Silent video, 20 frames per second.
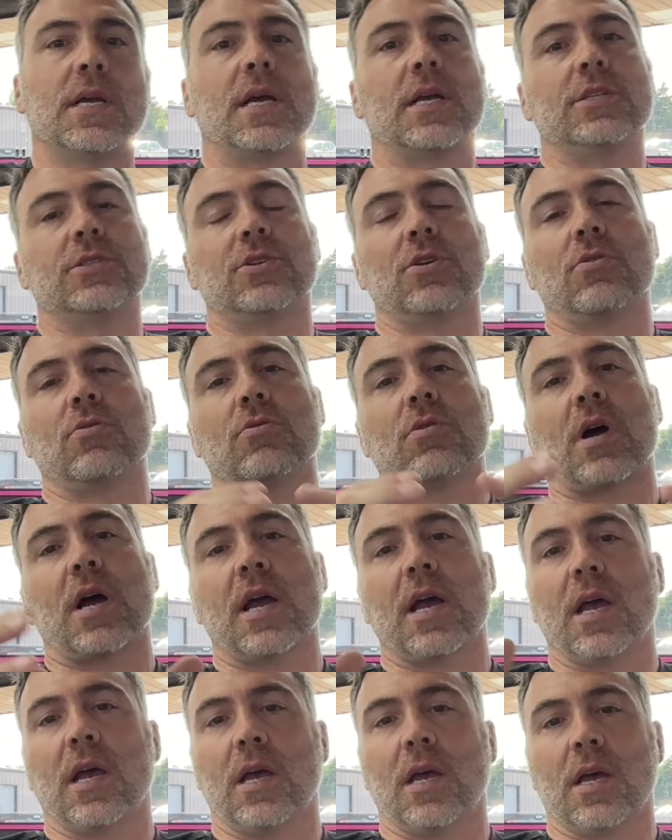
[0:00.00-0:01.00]
and so I
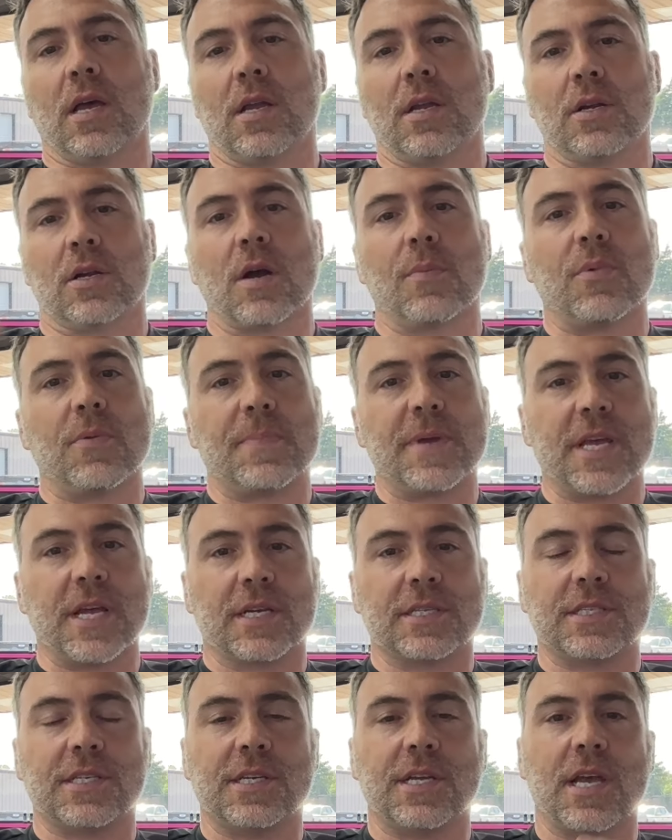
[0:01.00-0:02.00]
had a couple
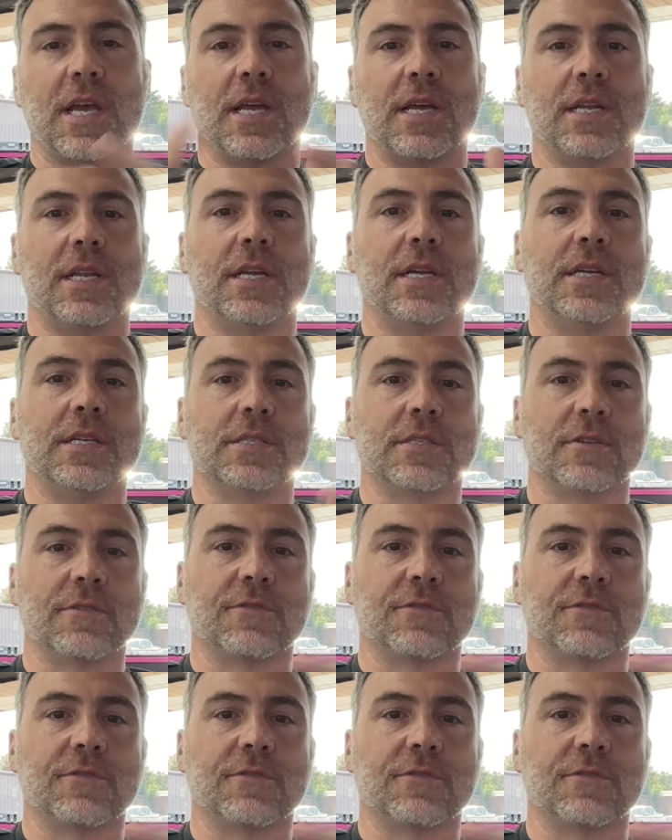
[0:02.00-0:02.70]
PXE 80s